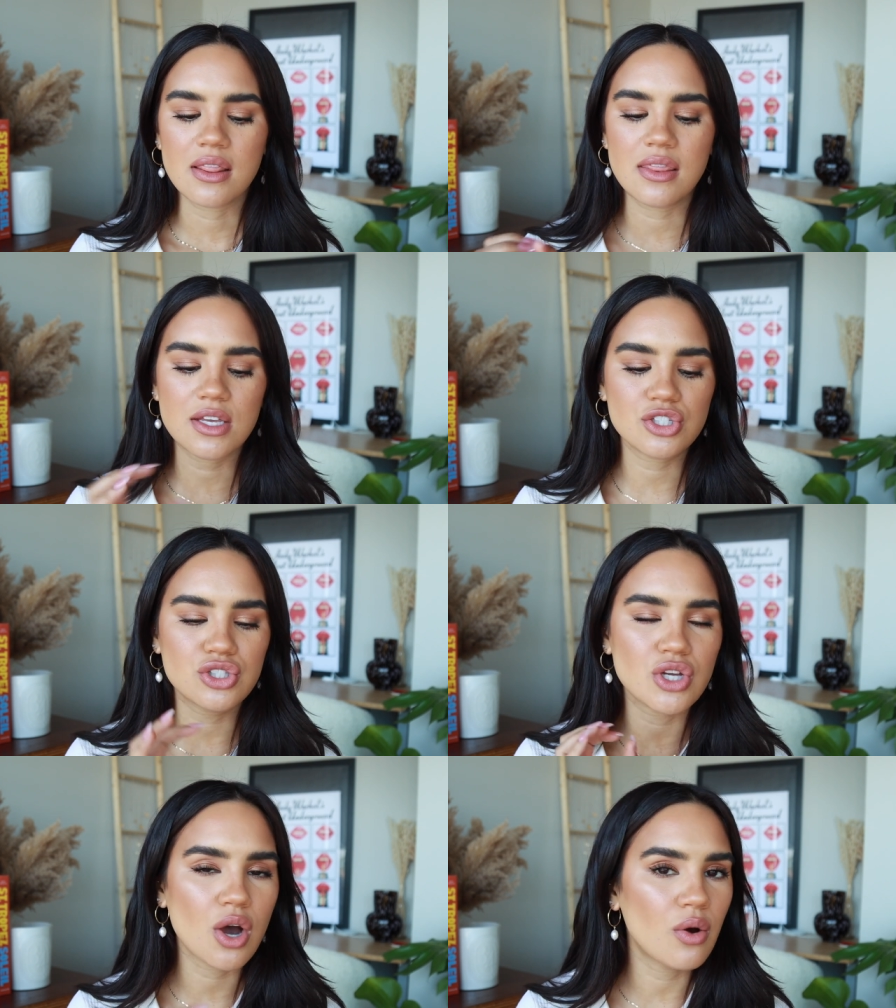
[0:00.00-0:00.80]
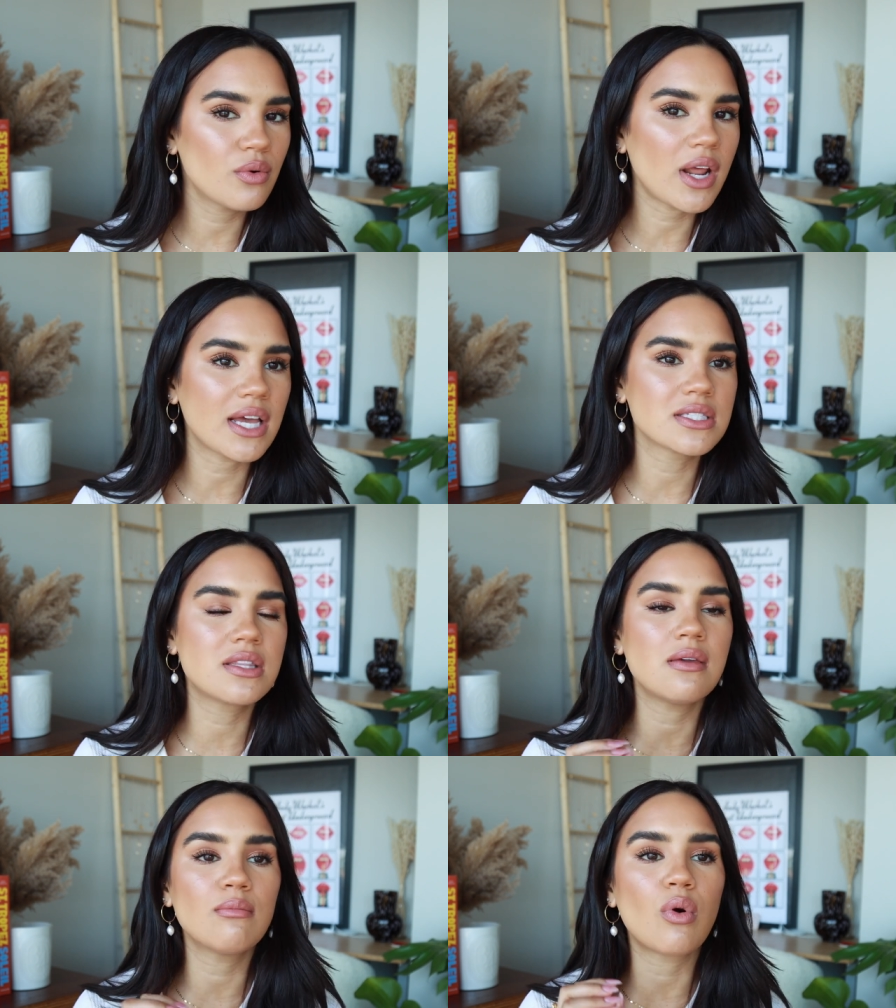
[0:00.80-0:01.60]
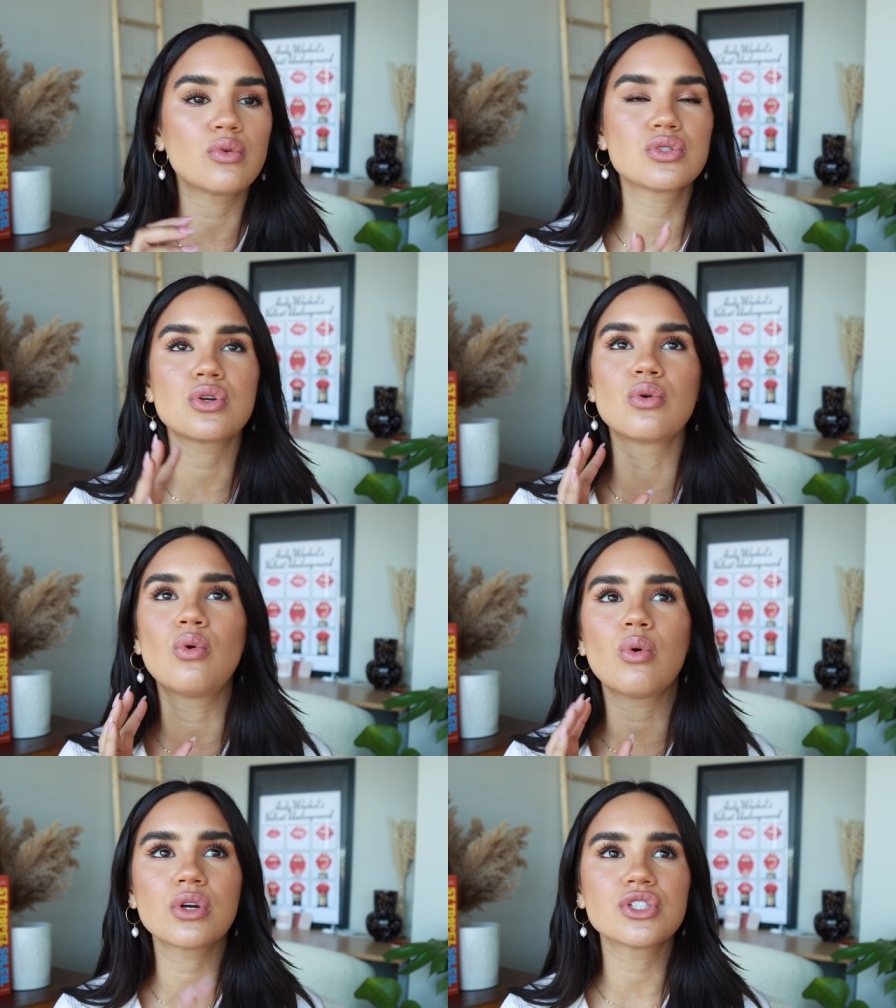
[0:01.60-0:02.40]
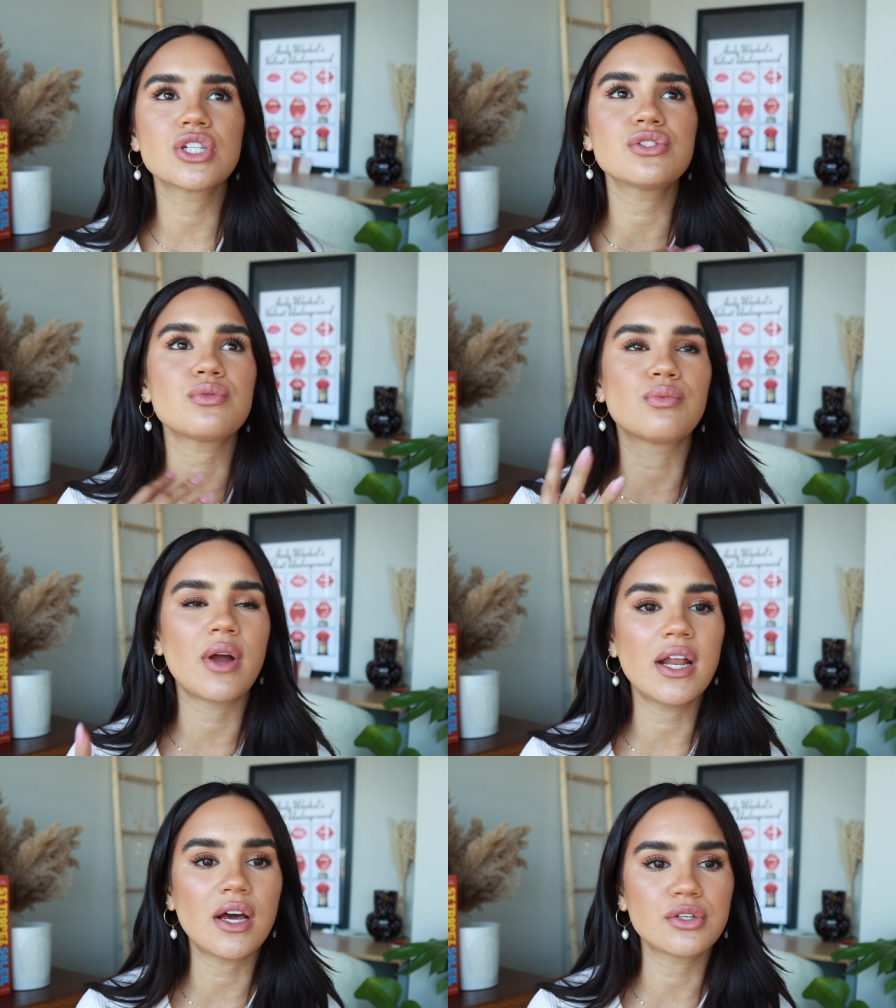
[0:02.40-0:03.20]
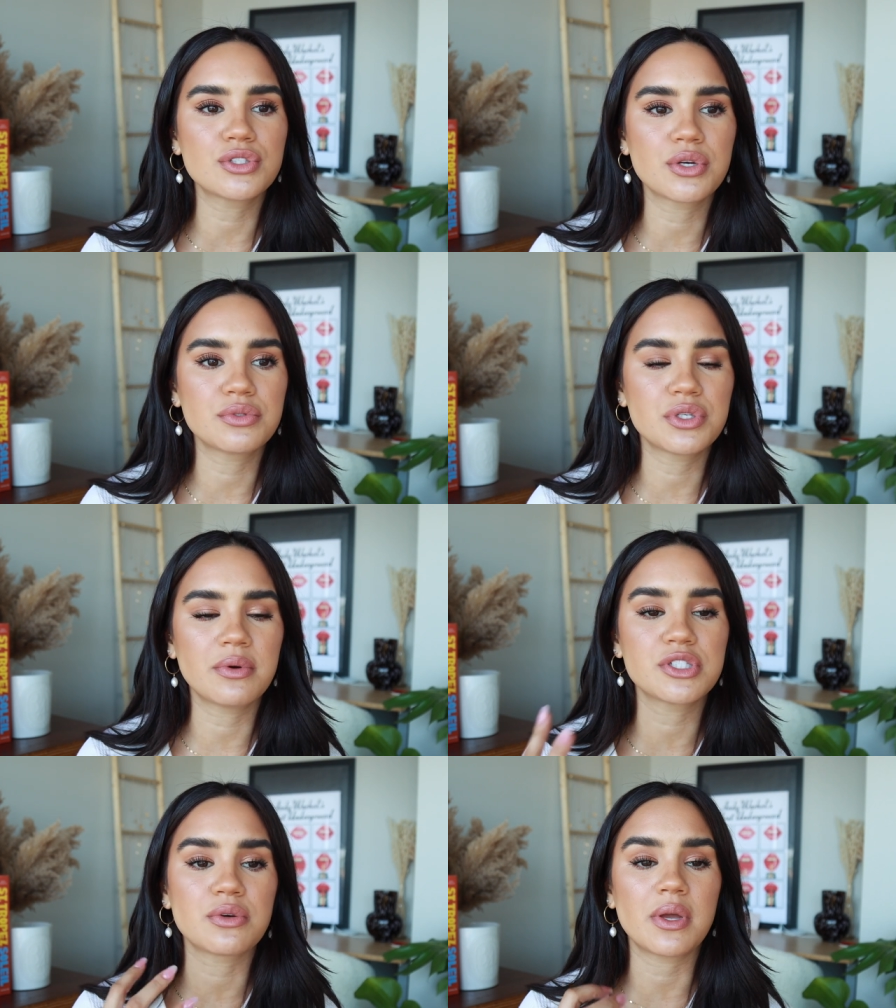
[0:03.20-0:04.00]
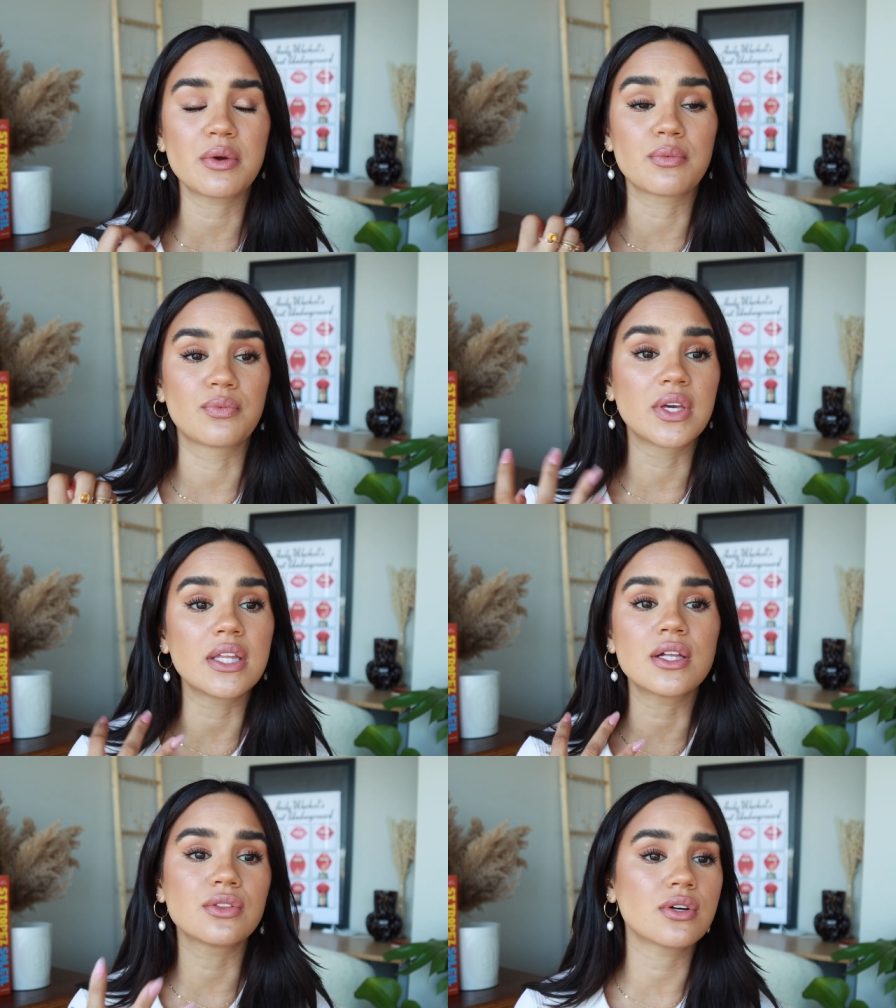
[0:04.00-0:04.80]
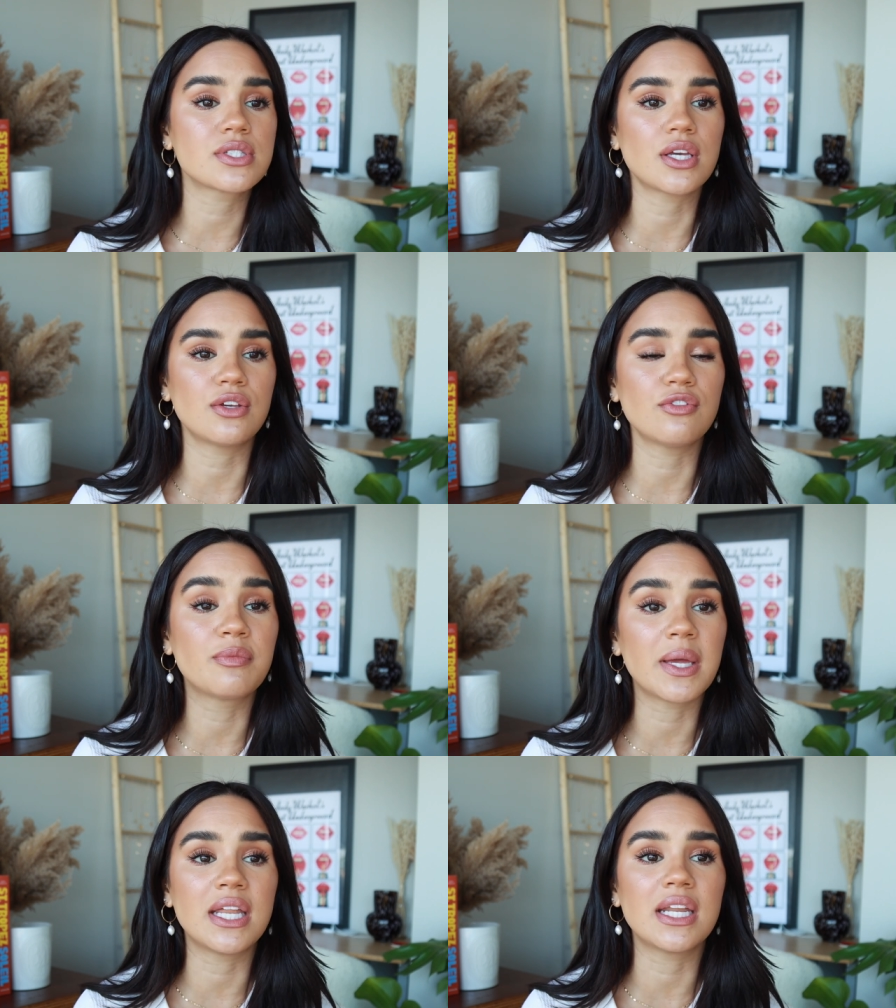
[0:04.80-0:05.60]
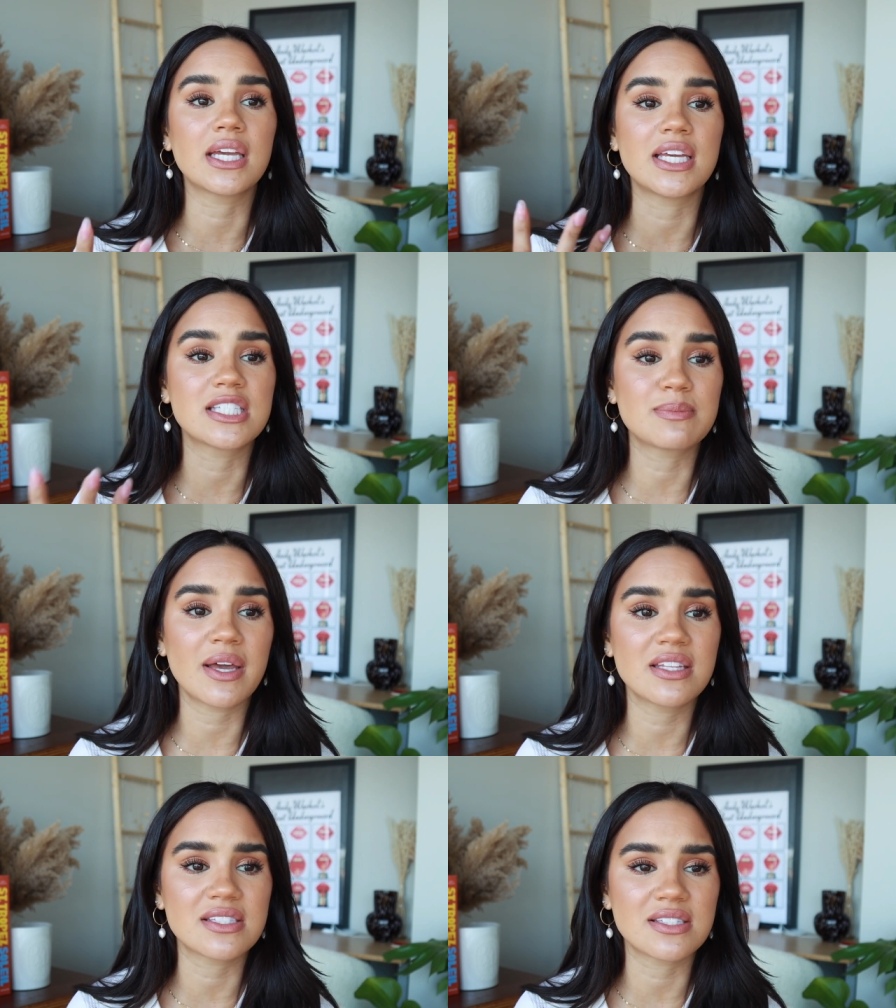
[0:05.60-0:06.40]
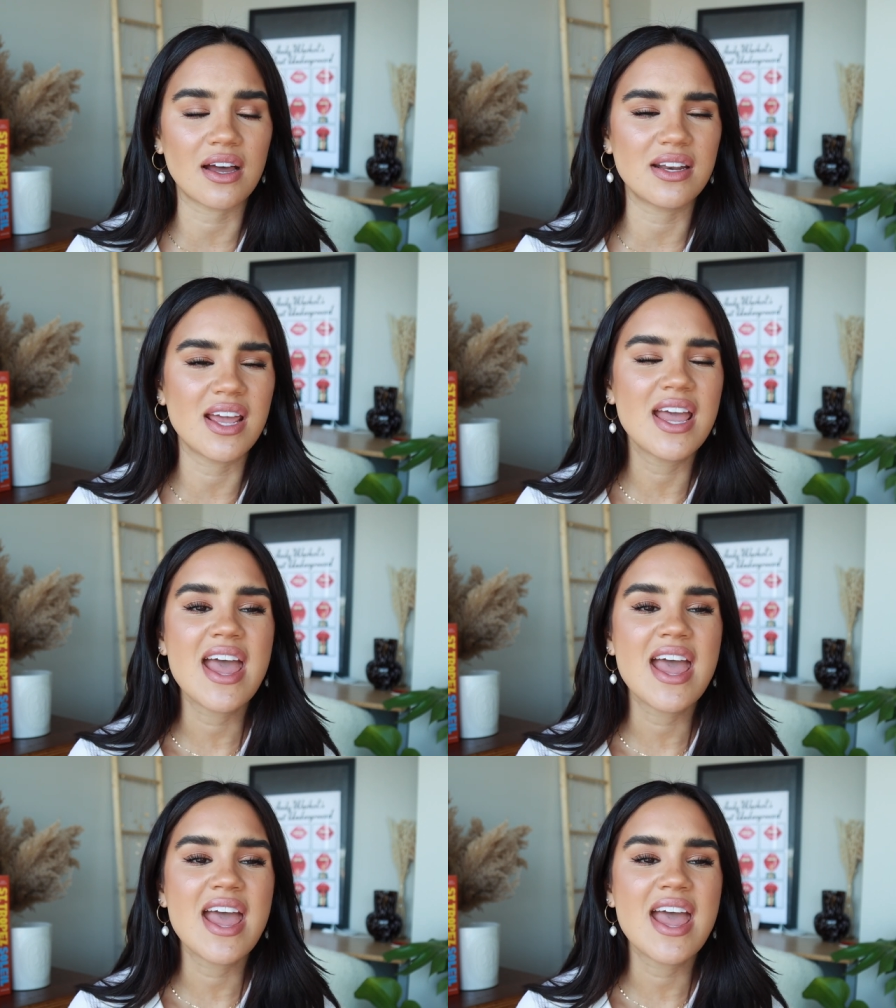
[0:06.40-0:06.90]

This tone has the most gorgeous red undertone to it, so it really looks like you've been kissed by the sun.